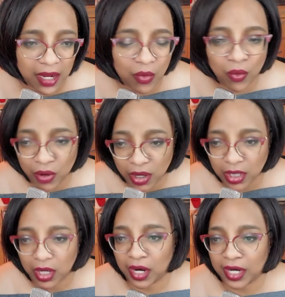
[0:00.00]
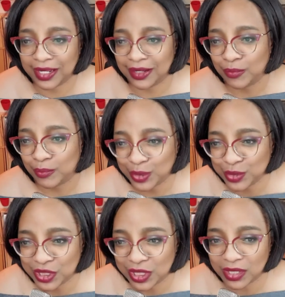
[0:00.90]
Or are you
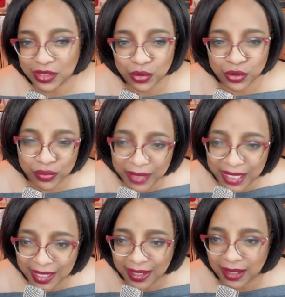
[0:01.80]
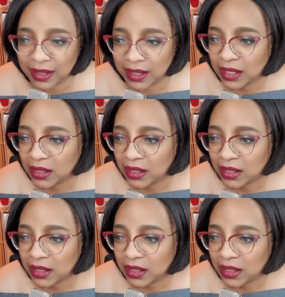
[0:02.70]
posting on social media